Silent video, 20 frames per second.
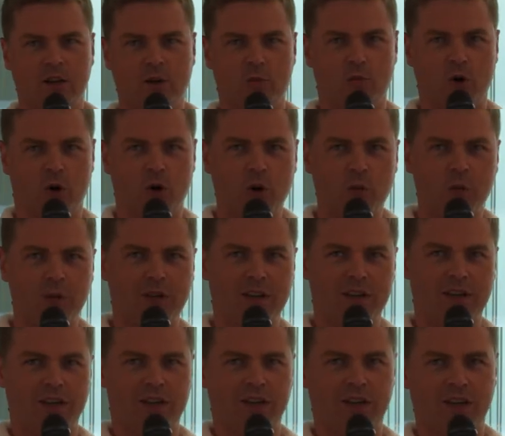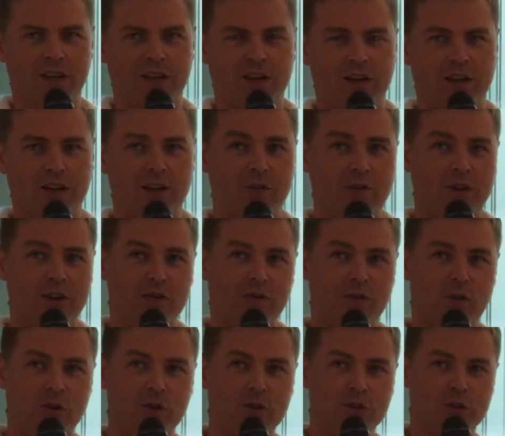probably if I
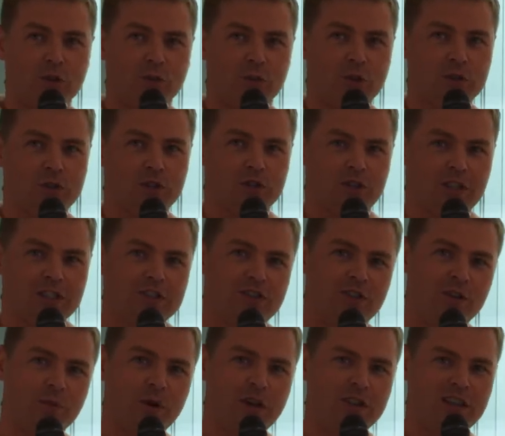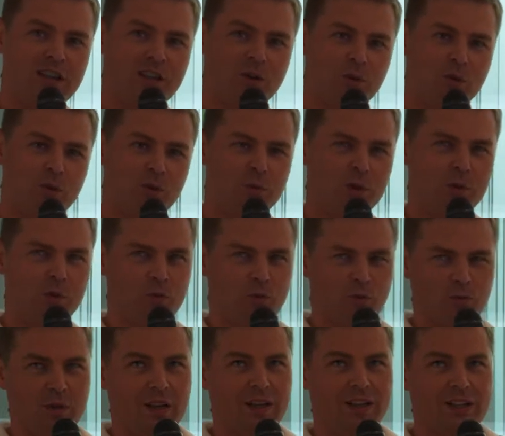focused on Postindustria back then, we will be
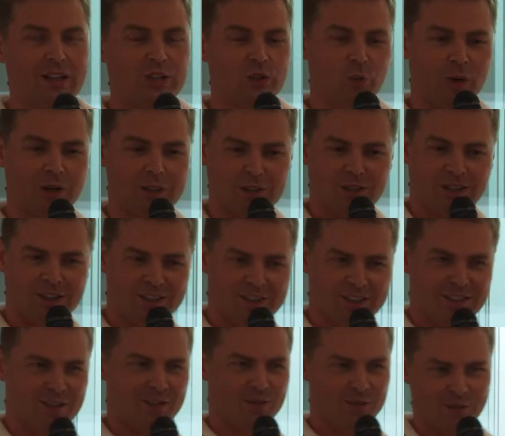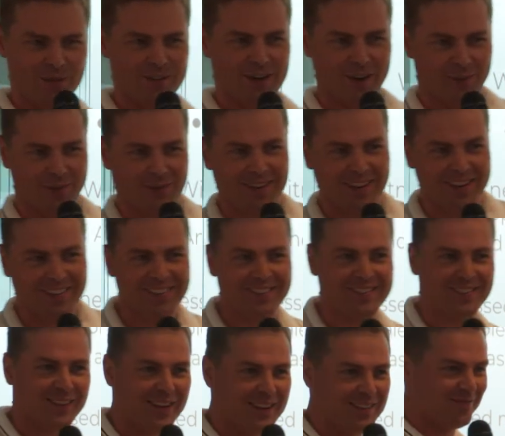at least twice larger now.
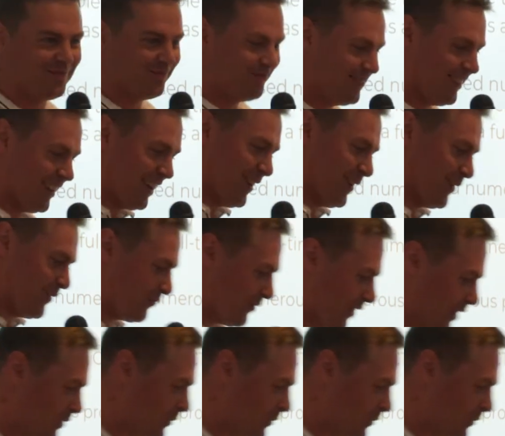But it